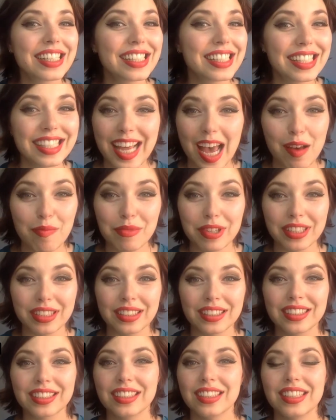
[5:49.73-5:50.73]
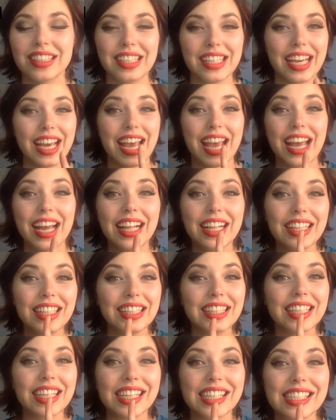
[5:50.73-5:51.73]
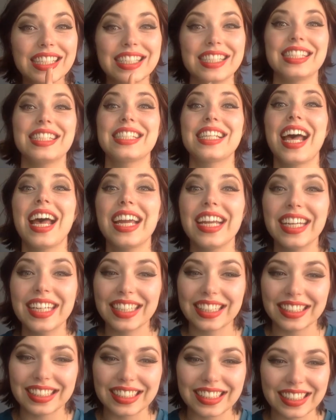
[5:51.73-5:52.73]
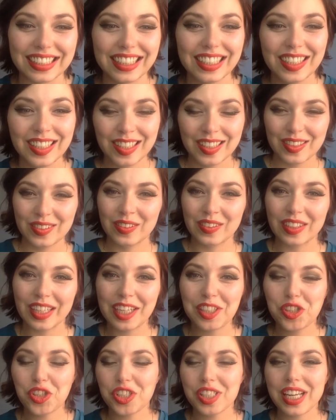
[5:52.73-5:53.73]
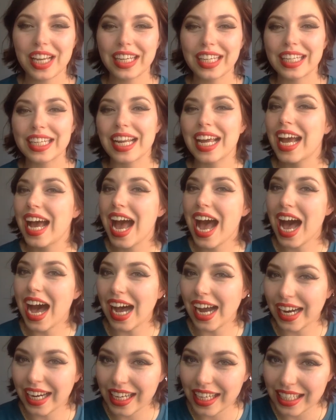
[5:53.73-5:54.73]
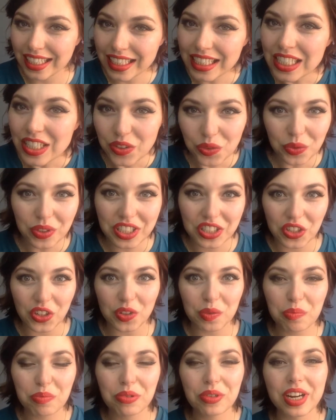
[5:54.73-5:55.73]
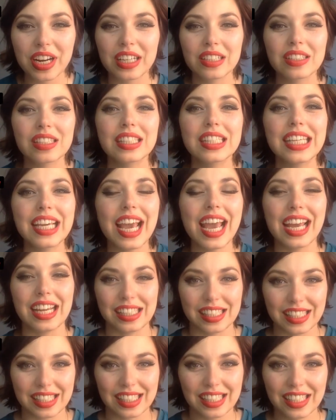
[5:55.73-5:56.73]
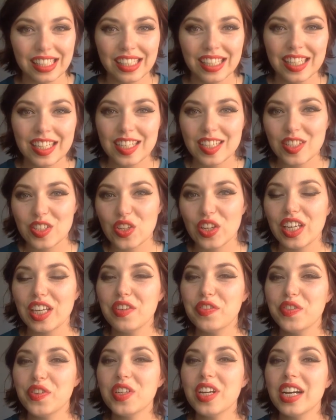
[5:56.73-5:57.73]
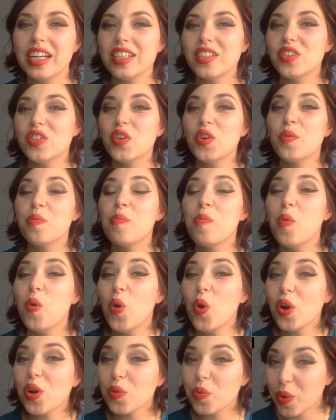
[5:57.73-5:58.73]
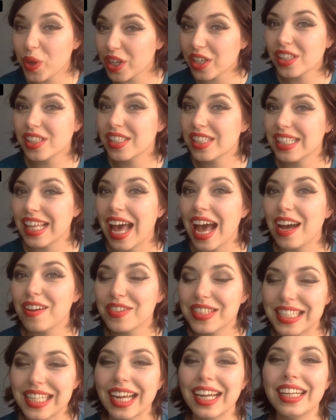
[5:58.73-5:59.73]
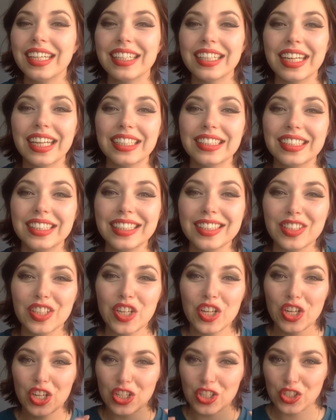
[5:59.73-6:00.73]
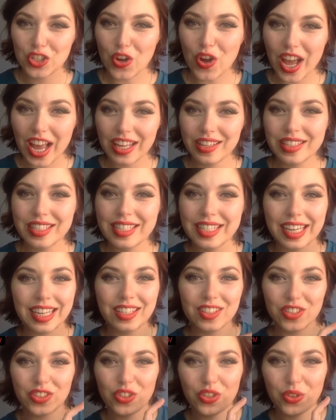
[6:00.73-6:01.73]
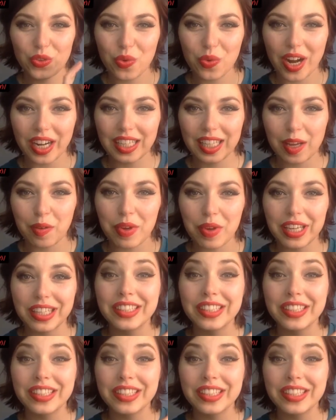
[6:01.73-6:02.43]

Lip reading: Salmon. The L is silent. Okay, just like in island, we don't pronounce the S. So if you guys know more words that have silent letters, don't hesitate to write them